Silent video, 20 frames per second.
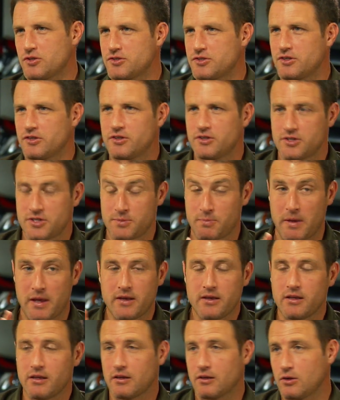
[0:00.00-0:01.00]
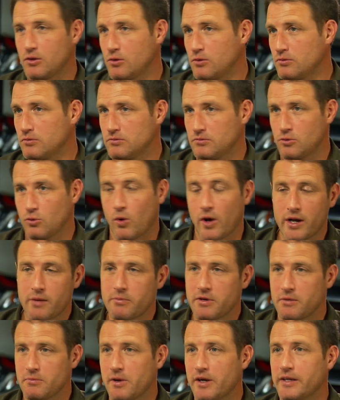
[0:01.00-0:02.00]
So you're spending quite a
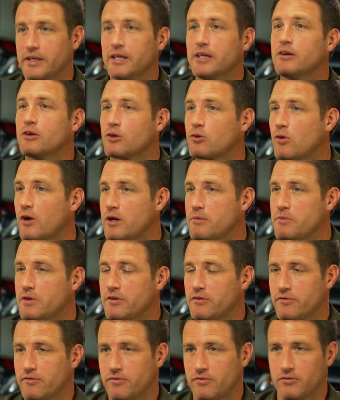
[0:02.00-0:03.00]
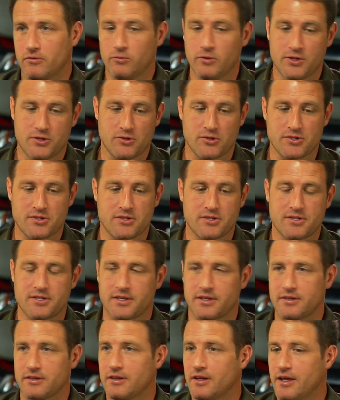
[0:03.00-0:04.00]
bit of money or quite a bit of resources
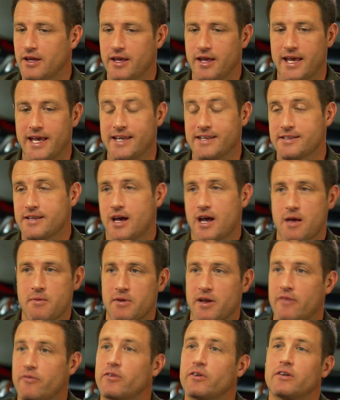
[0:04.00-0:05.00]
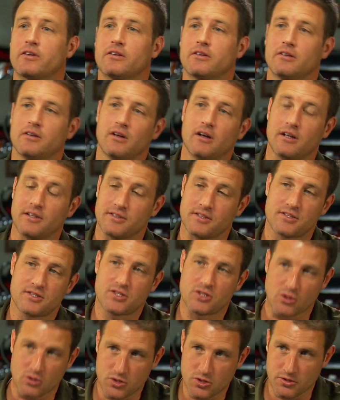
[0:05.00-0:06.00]
and, and time and effort on the
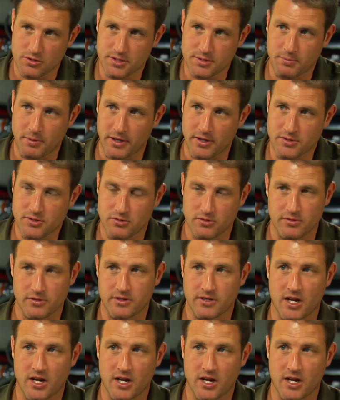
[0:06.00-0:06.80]
social space or the